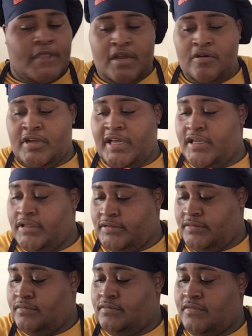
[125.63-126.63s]
Okay,
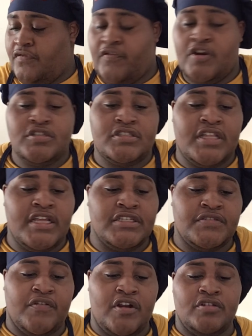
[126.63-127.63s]
first
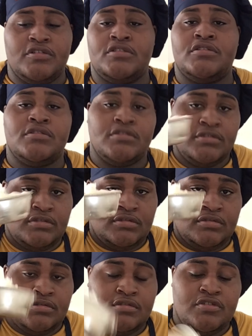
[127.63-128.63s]
things first,
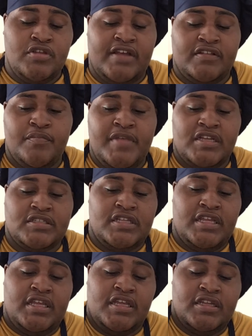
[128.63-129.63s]
you have to mix
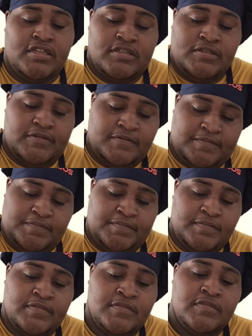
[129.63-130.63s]
in
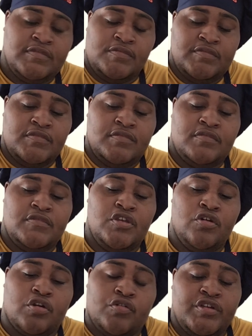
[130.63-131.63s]

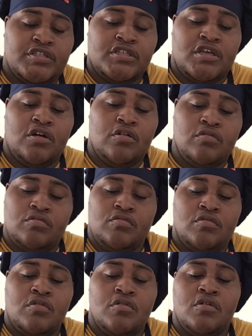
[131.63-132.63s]
your Crisco
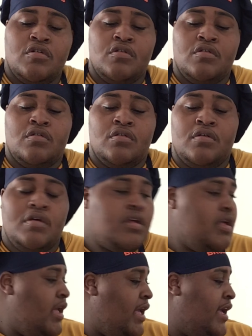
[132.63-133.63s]

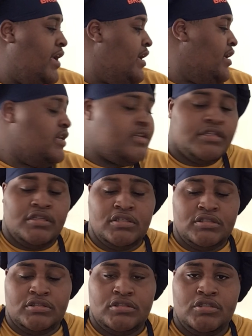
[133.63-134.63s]
and
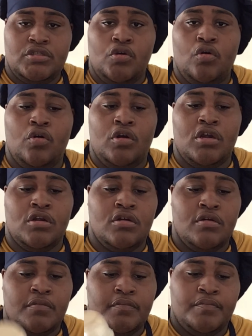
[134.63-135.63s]
your
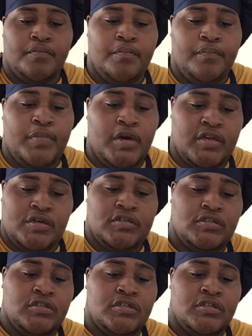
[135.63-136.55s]
butter